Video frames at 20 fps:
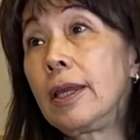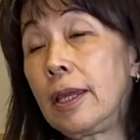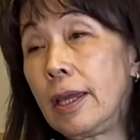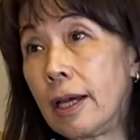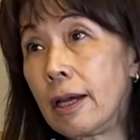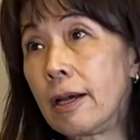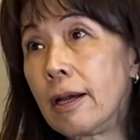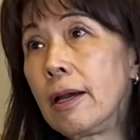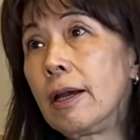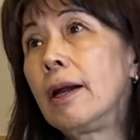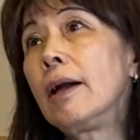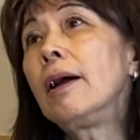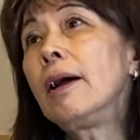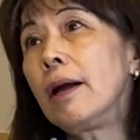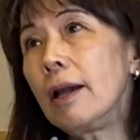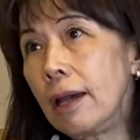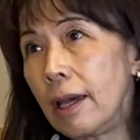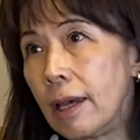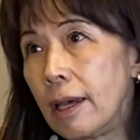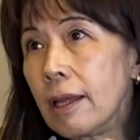Yeah.
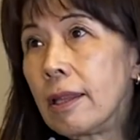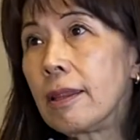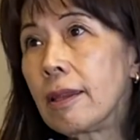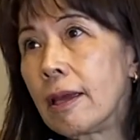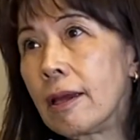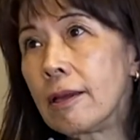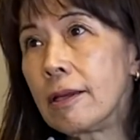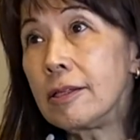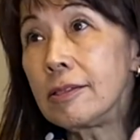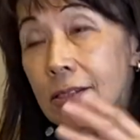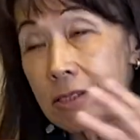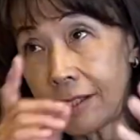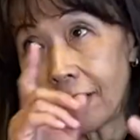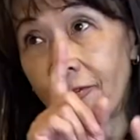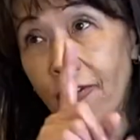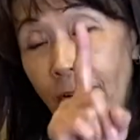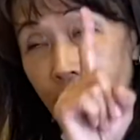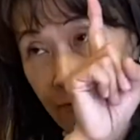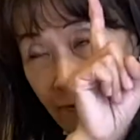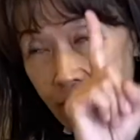Oh. And it's the
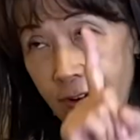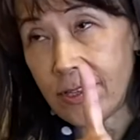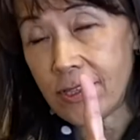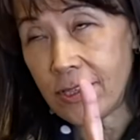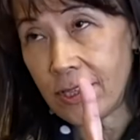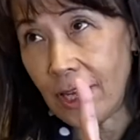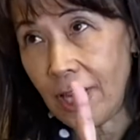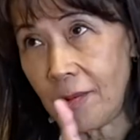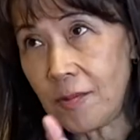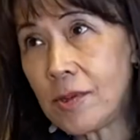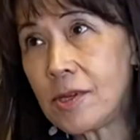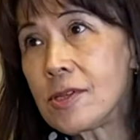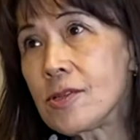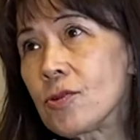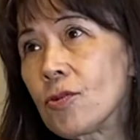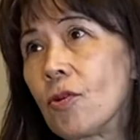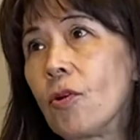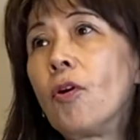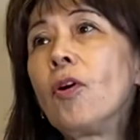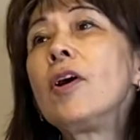first time,
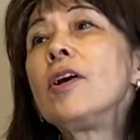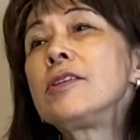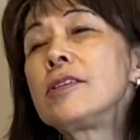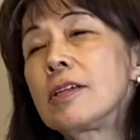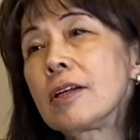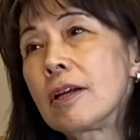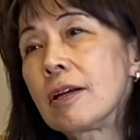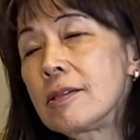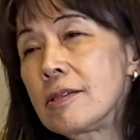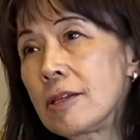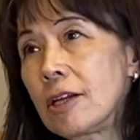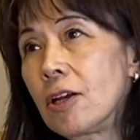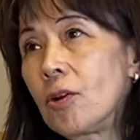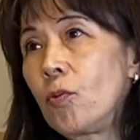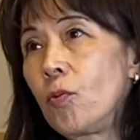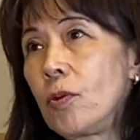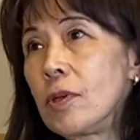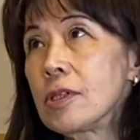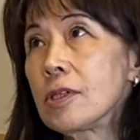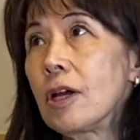so second
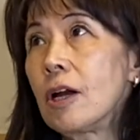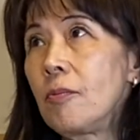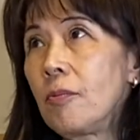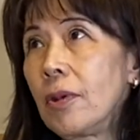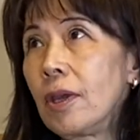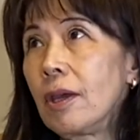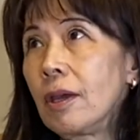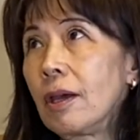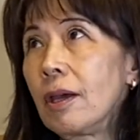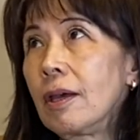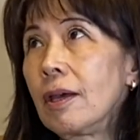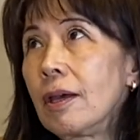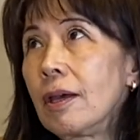time is coming